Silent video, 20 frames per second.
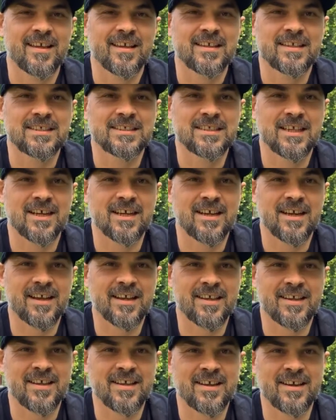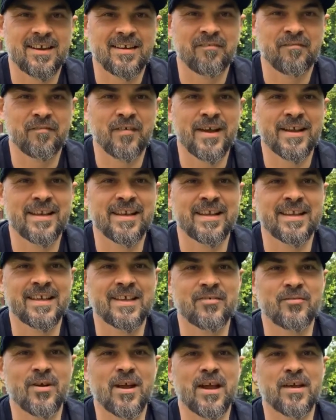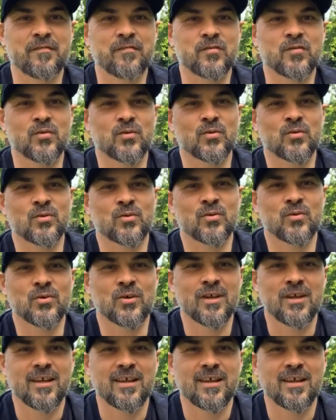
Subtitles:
Nisarga here, finally arrived to